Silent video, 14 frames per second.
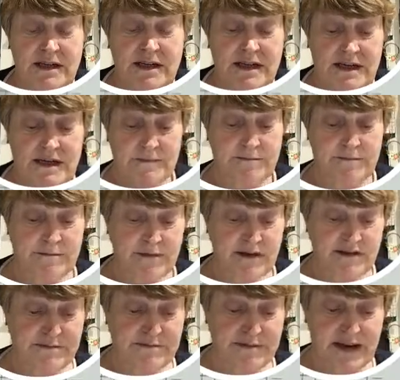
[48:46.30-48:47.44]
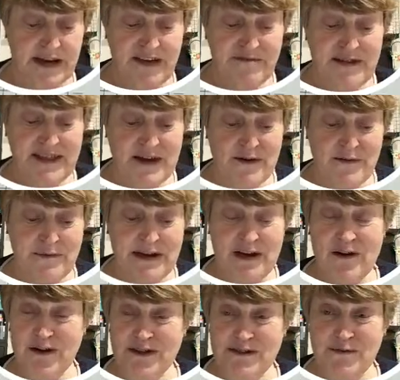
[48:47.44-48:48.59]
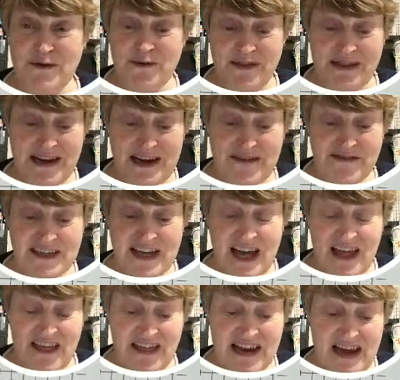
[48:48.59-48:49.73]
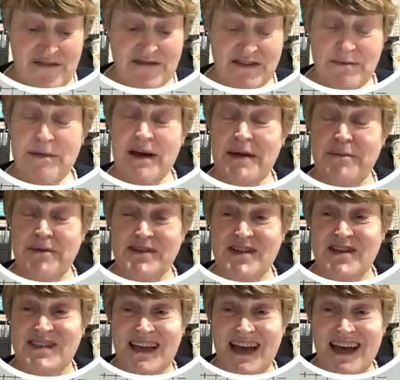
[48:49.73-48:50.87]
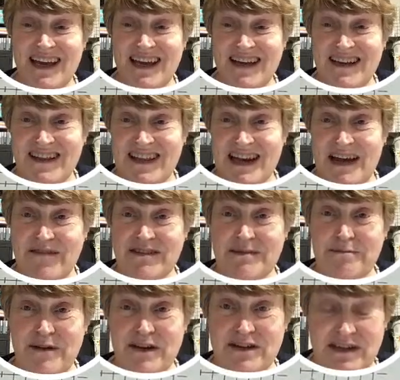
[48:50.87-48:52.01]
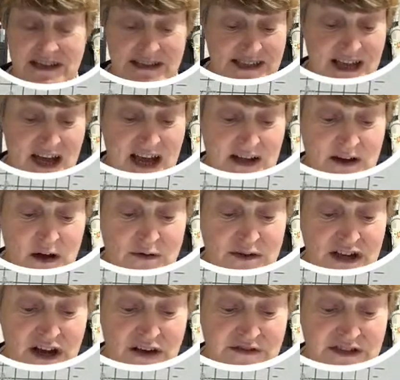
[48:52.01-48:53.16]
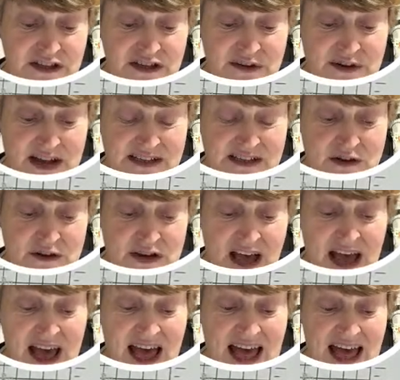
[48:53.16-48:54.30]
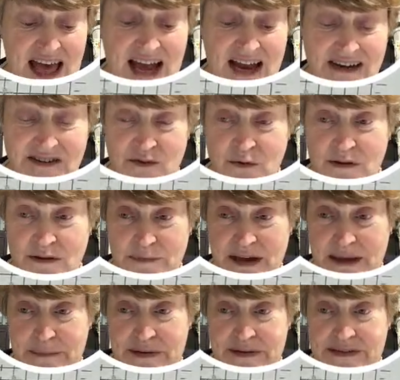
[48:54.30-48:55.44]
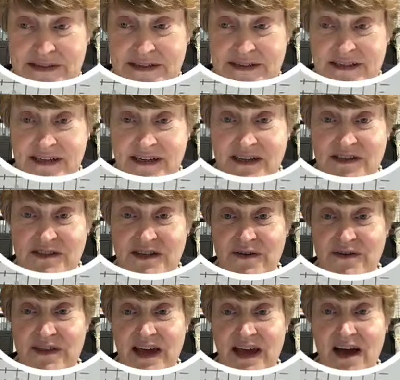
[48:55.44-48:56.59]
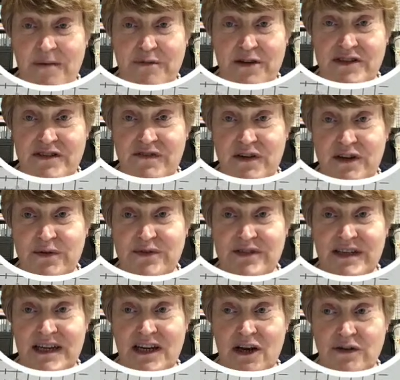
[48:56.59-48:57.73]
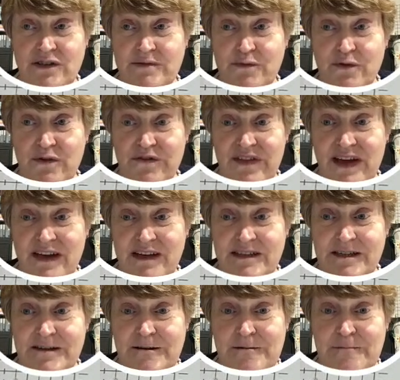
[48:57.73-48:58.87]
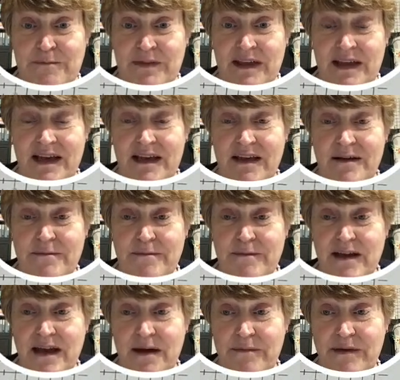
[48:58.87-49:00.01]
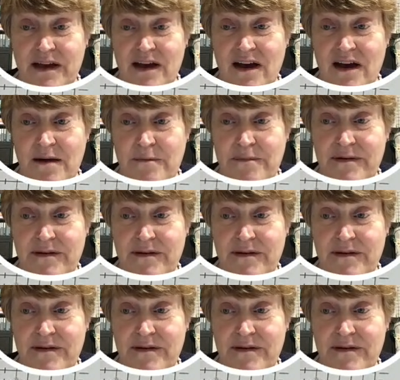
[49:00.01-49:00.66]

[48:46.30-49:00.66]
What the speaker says: But believe me, there will be lots more with the lavender. The lavender papers are staying. The lavender bundle is holding over to the new catalogue, and all the papers. So they are beautiful. You'll see lots more of that coming up